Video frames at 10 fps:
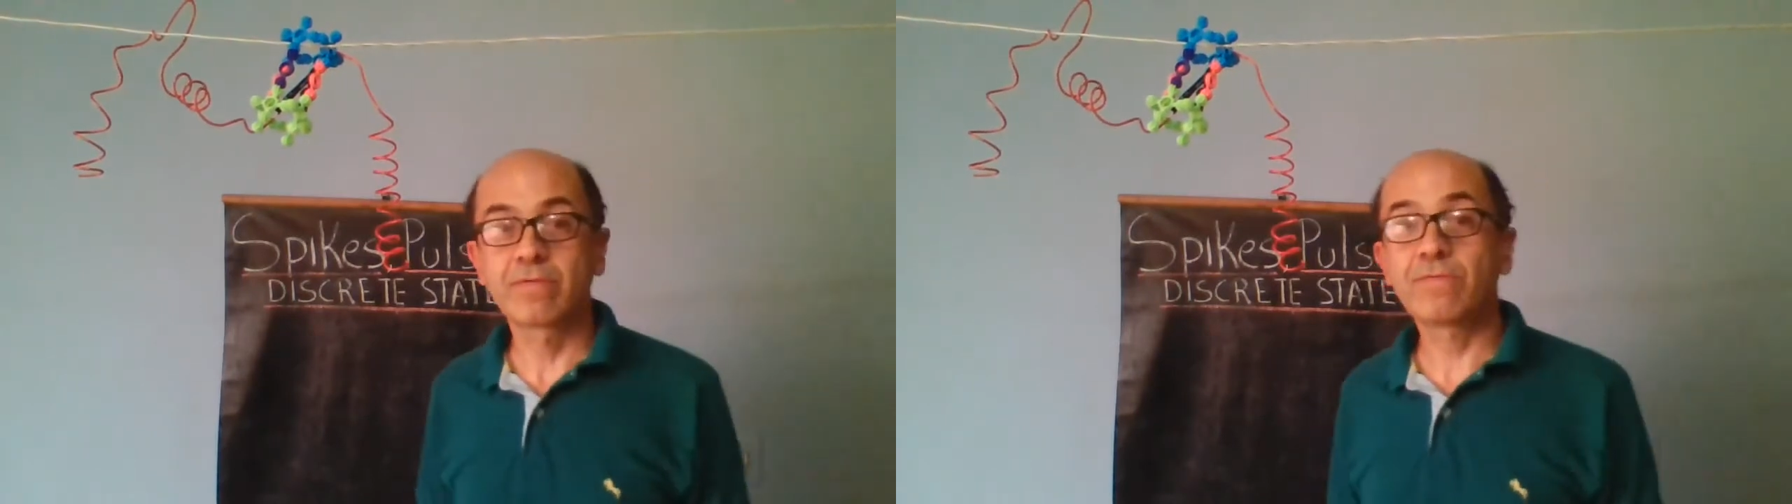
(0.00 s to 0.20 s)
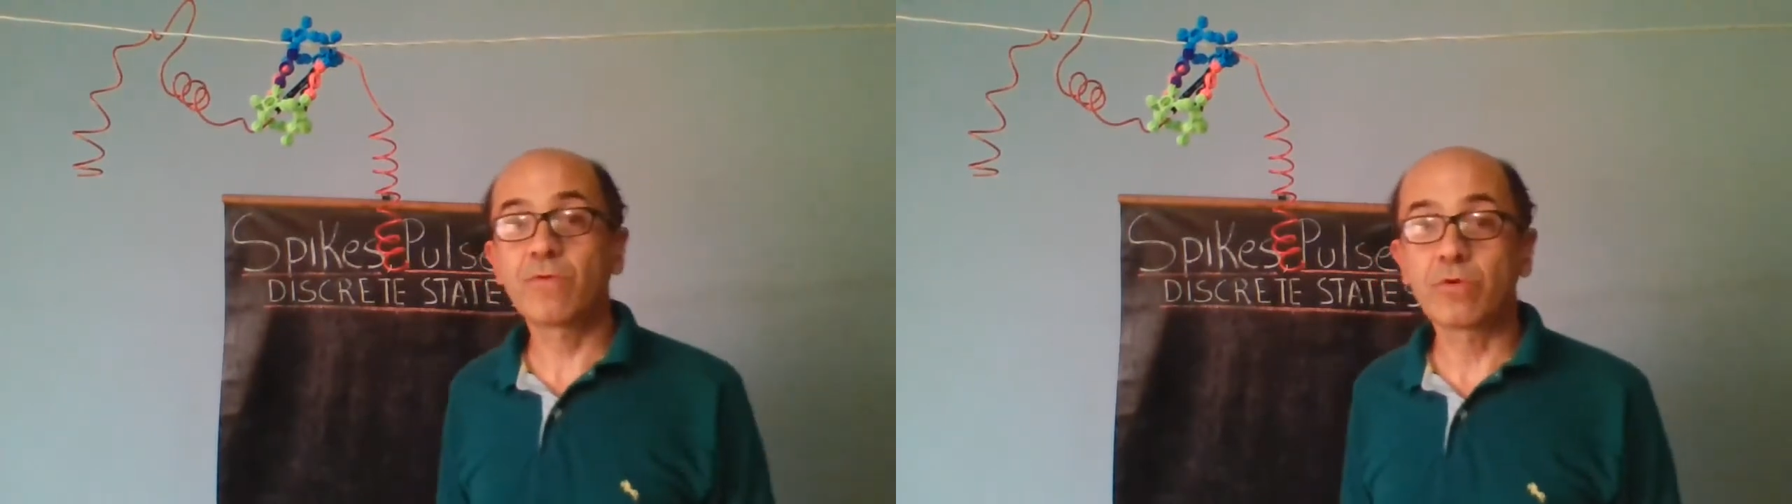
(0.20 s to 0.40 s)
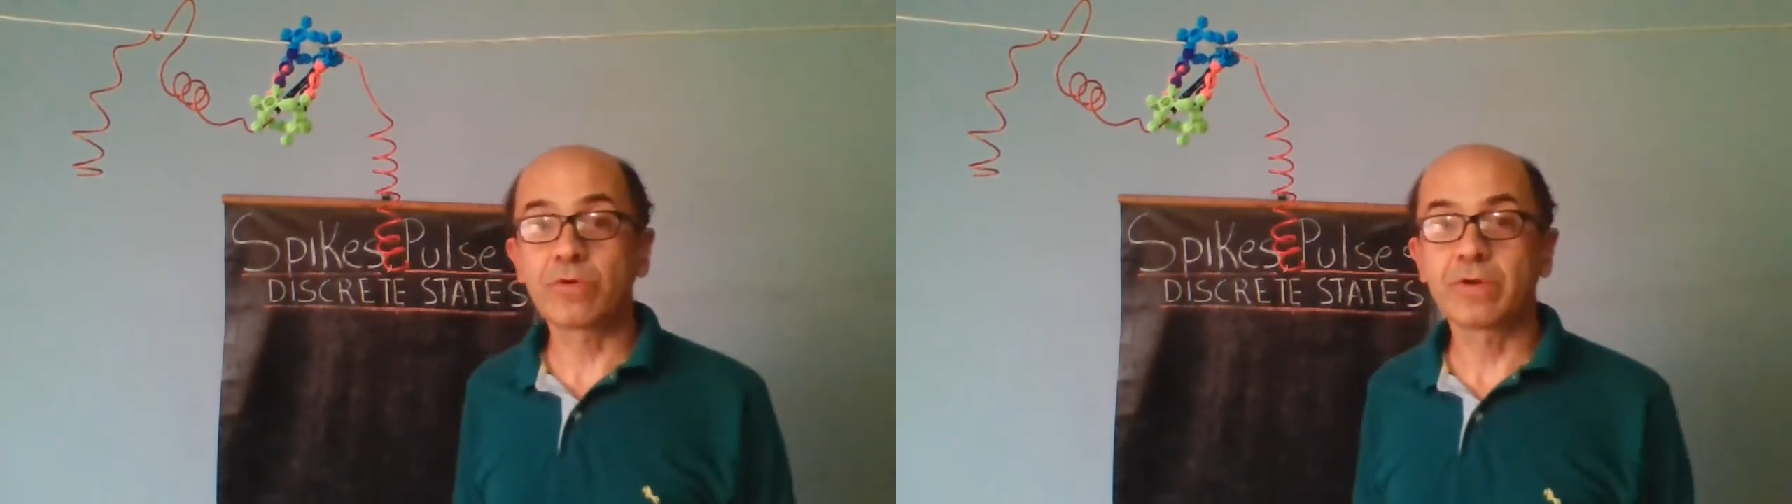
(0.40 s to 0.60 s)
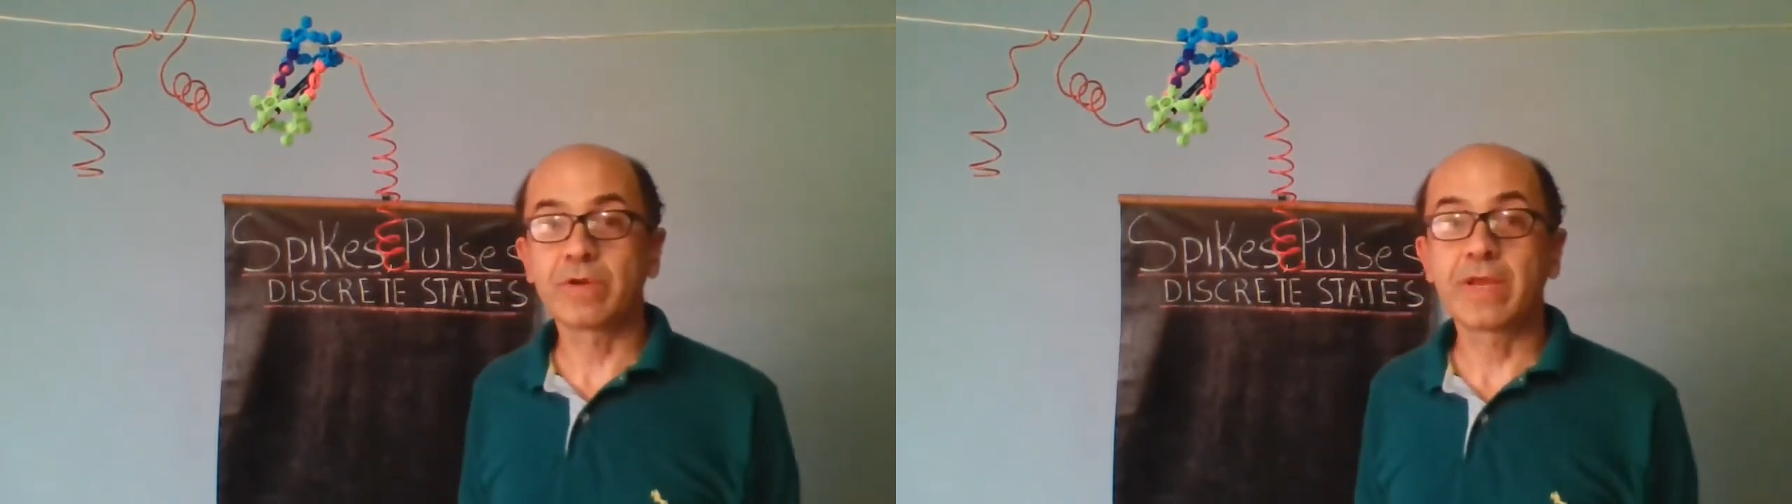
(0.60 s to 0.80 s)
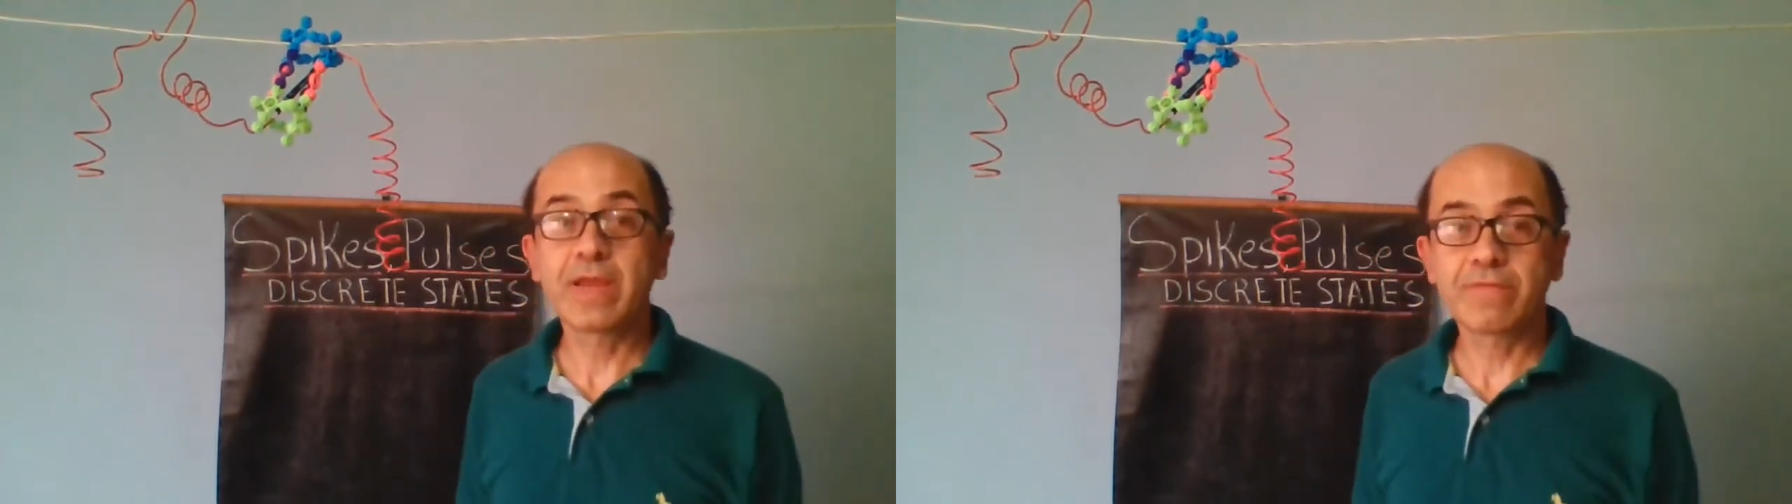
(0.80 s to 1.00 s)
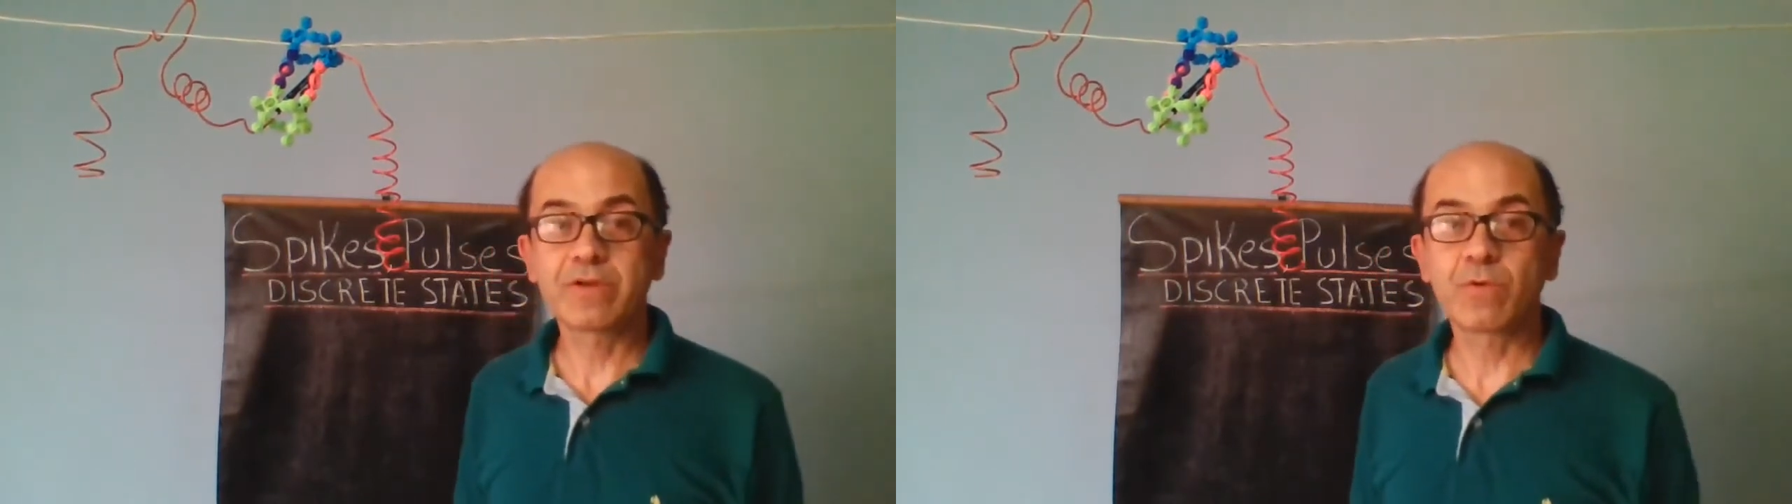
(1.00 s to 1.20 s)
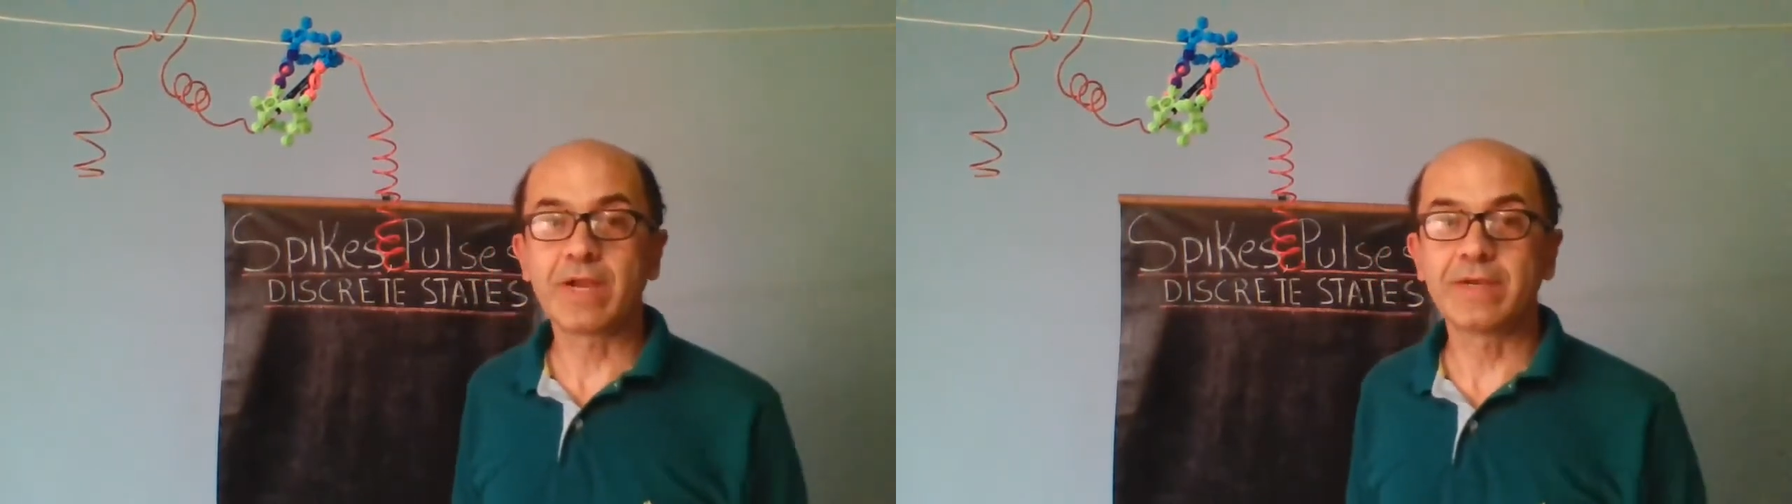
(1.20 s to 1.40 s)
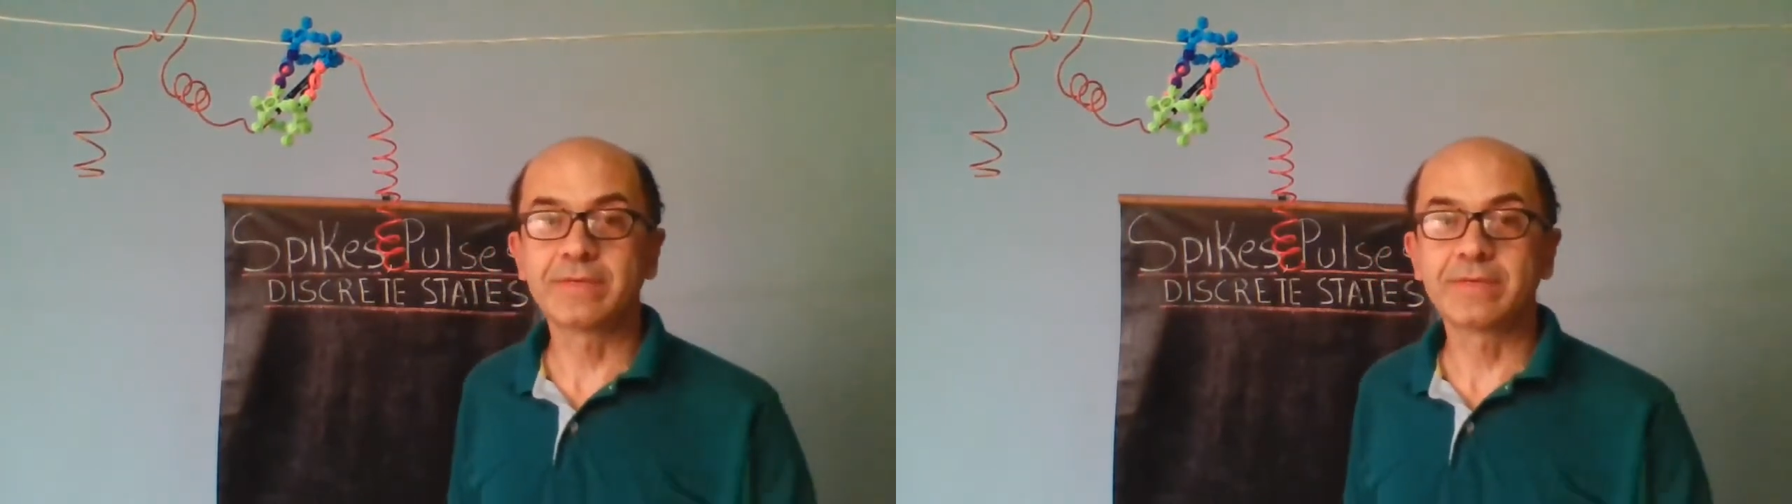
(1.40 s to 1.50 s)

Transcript: for everyone.